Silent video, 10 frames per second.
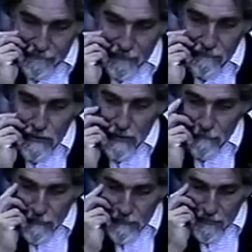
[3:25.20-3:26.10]

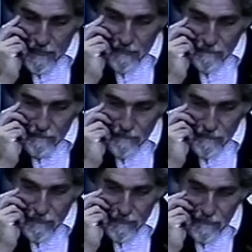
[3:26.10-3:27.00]
geometry and of
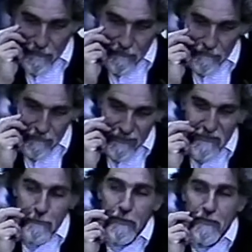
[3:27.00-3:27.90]

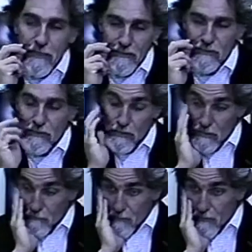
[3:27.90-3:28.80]
experiencing
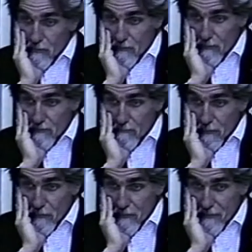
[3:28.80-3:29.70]
geometry,
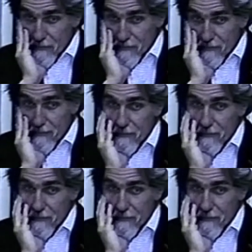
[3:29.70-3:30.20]
experiencing